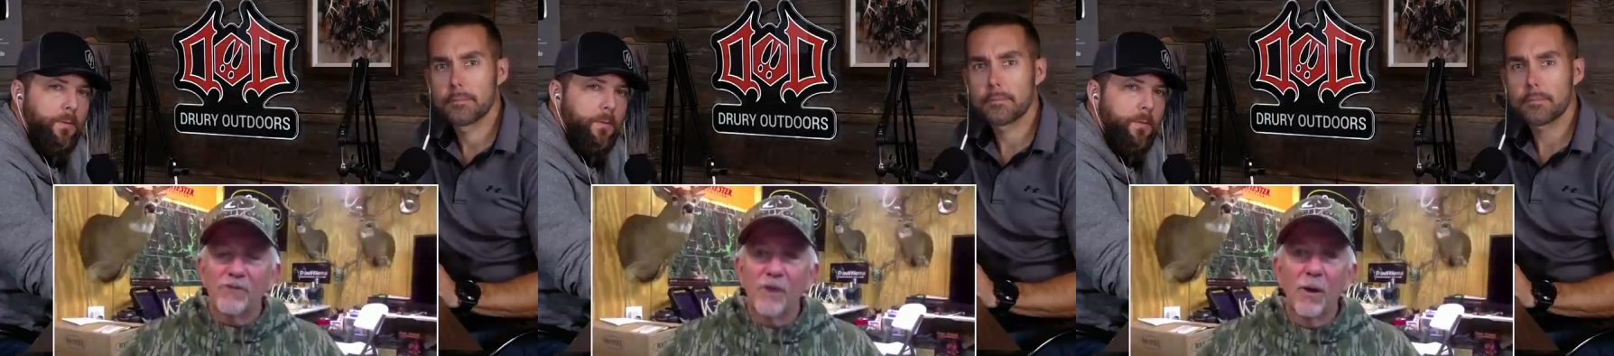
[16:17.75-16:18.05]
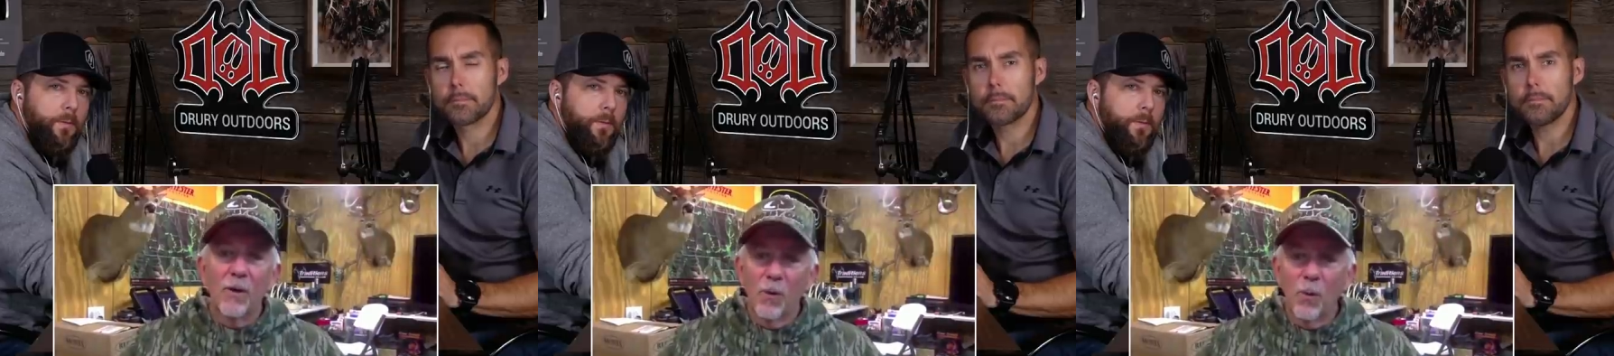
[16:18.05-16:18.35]

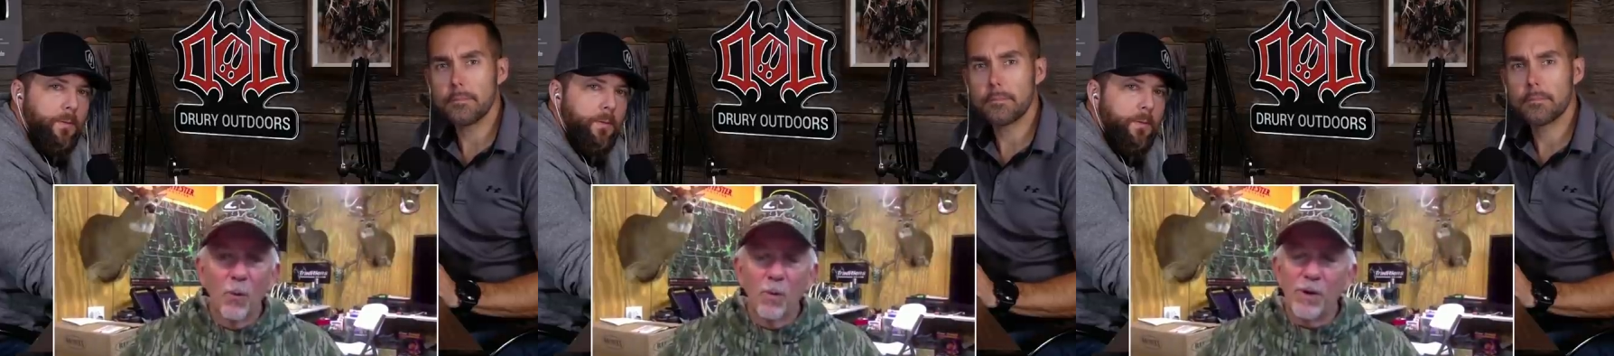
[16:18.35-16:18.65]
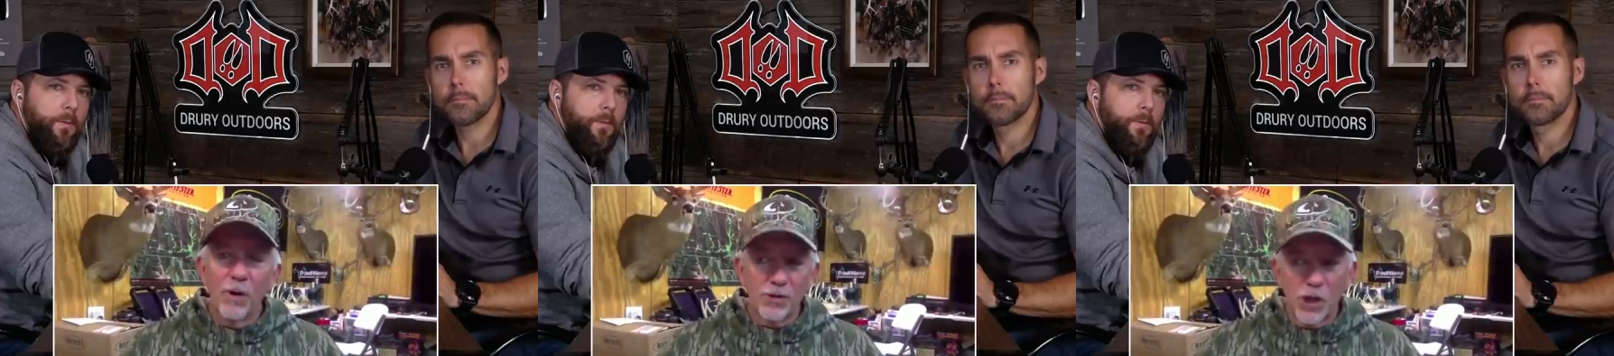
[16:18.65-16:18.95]
Speaker 1: So,
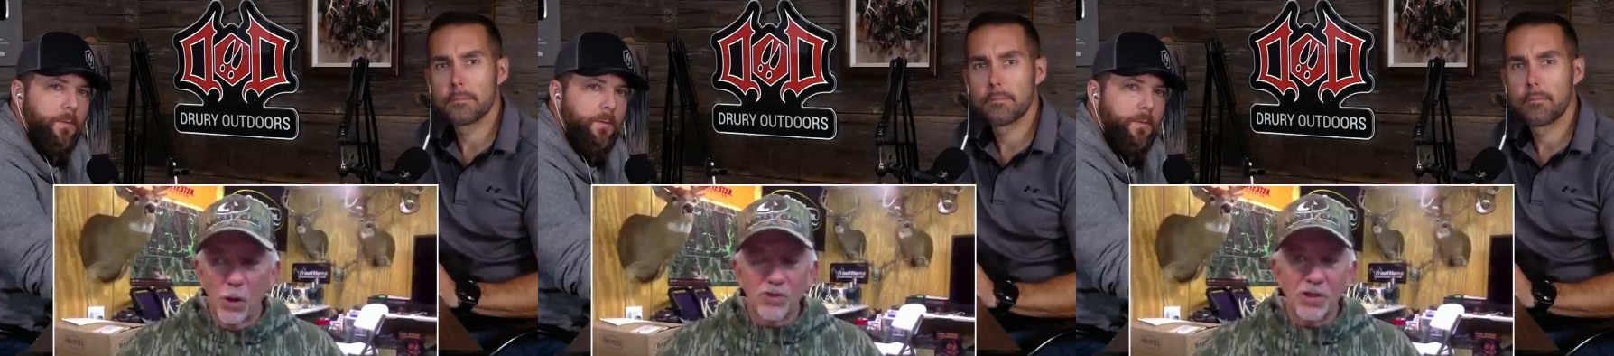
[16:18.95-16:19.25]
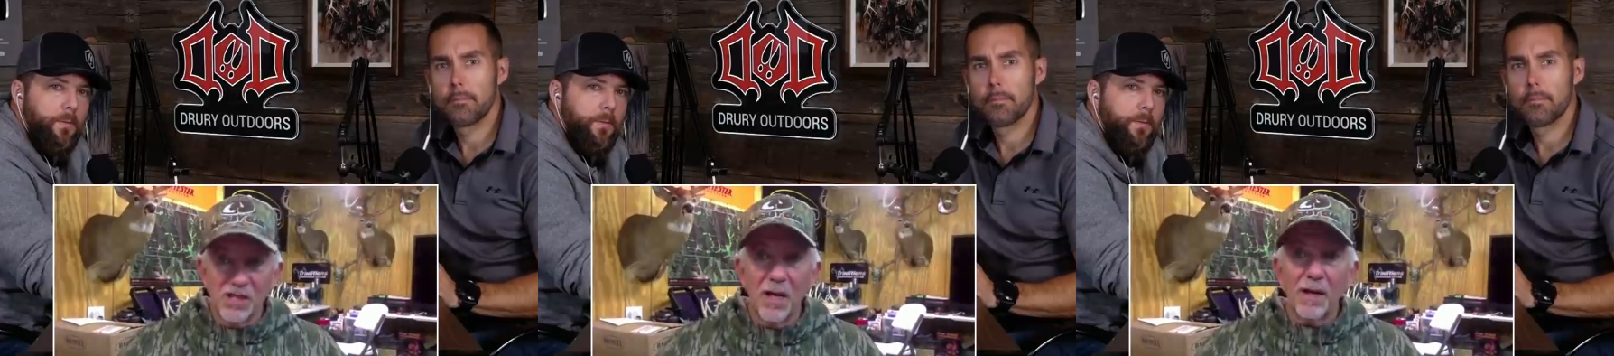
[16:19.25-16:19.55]
you know,
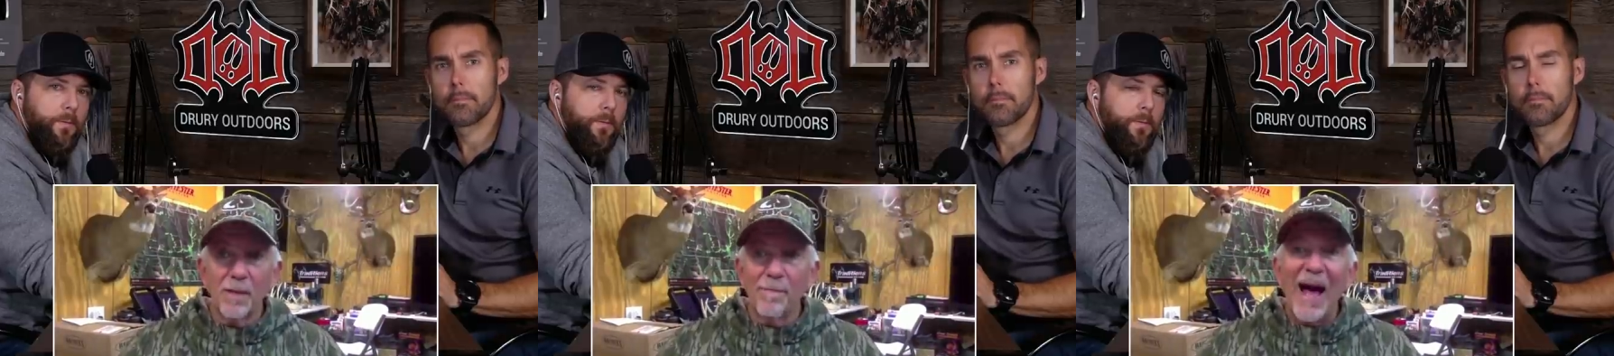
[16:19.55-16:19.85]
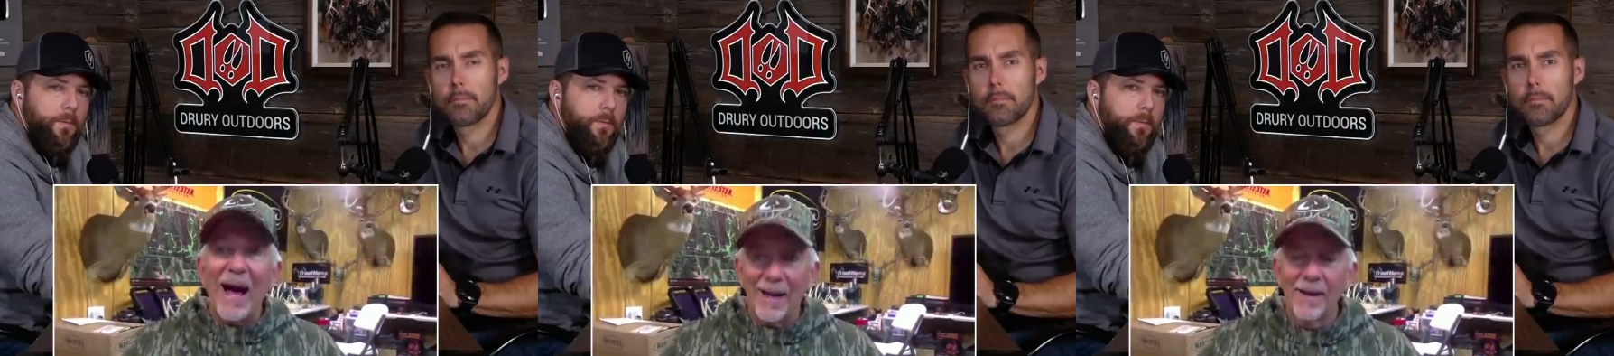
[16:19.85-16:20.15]
chose to tuck it
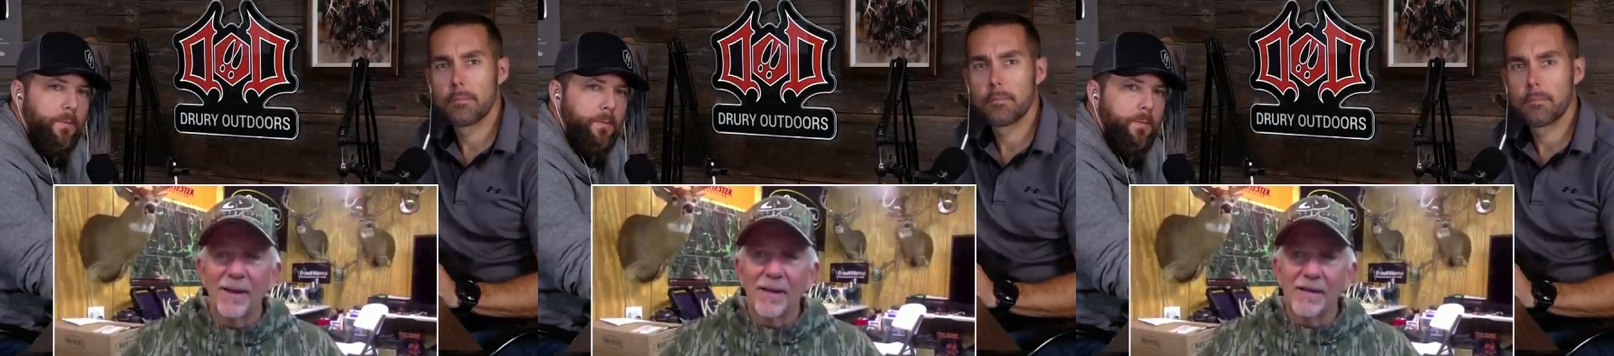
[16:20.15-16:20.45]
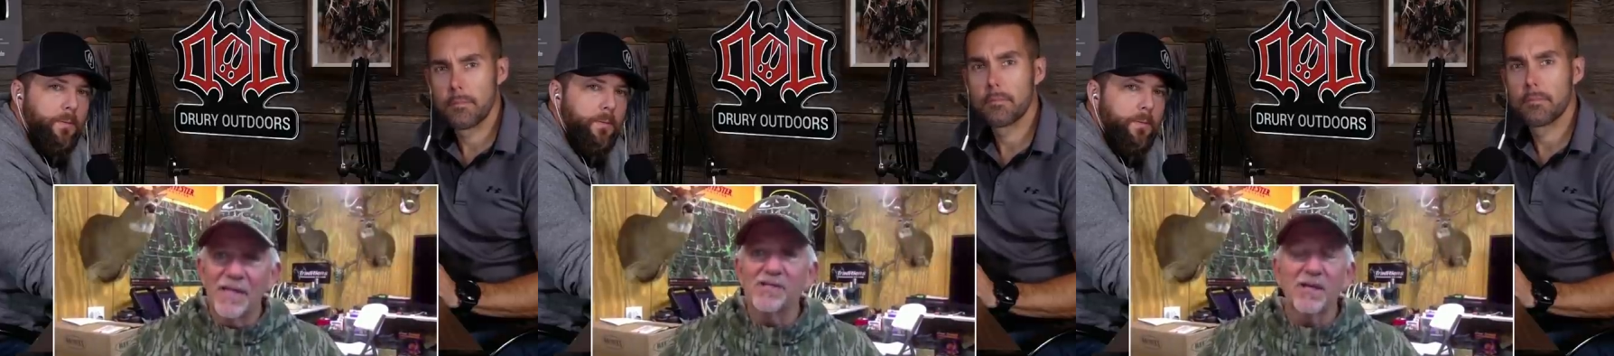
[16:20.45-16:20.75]
back
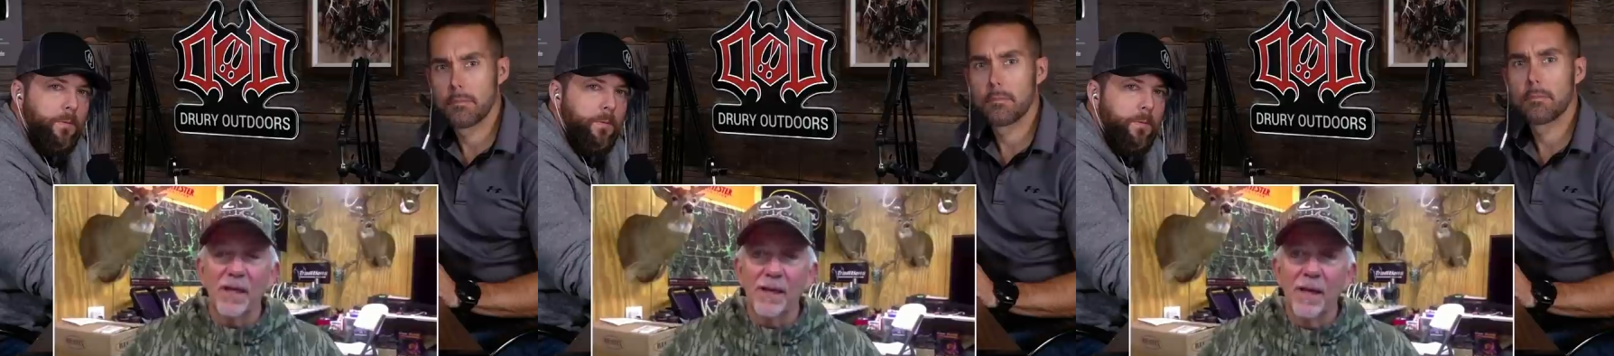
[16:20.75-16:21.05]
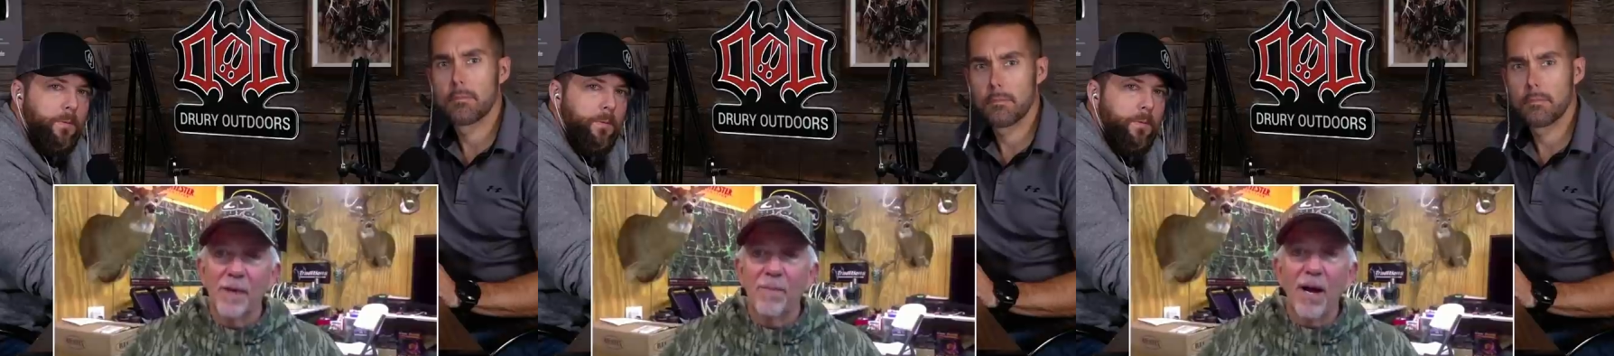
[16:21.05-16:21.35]
intentionally,